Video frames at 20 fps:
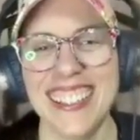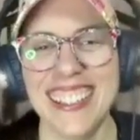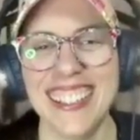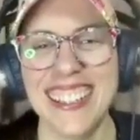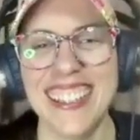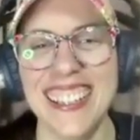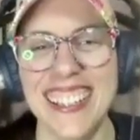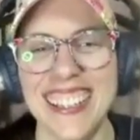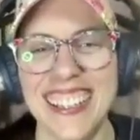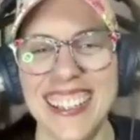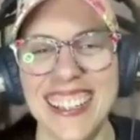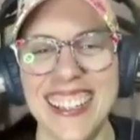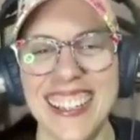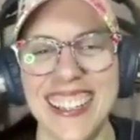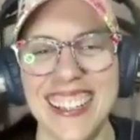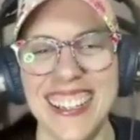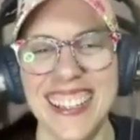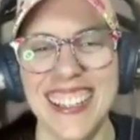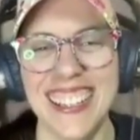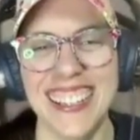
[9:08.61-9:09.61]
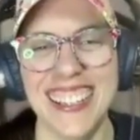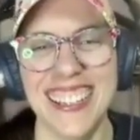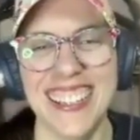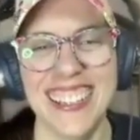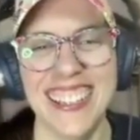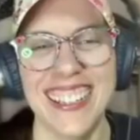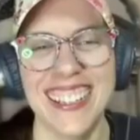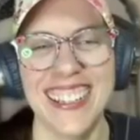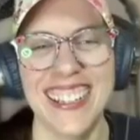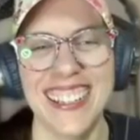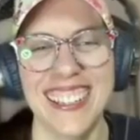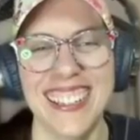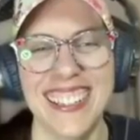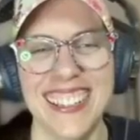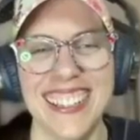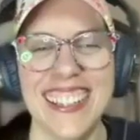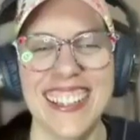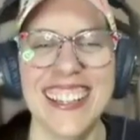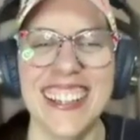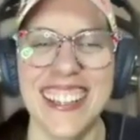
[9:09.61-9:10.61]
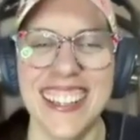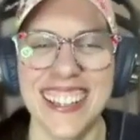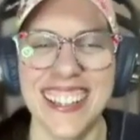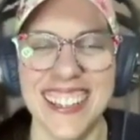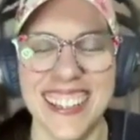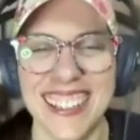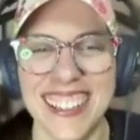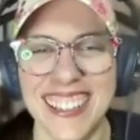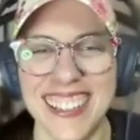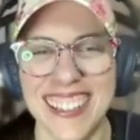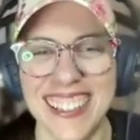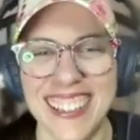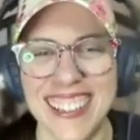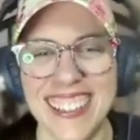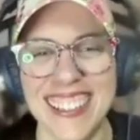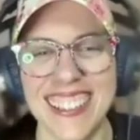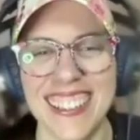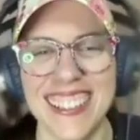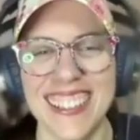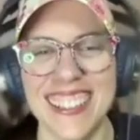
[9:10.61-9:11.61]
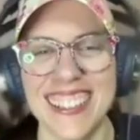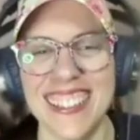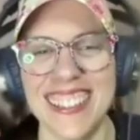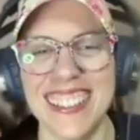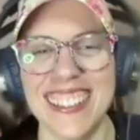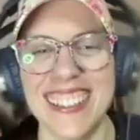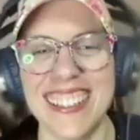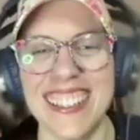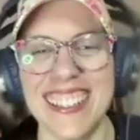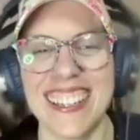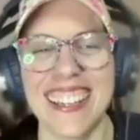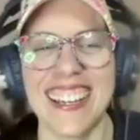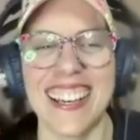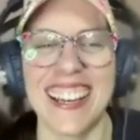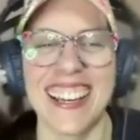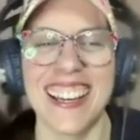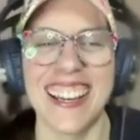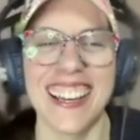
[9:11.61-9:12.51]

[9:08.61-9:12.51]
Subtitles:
(silent)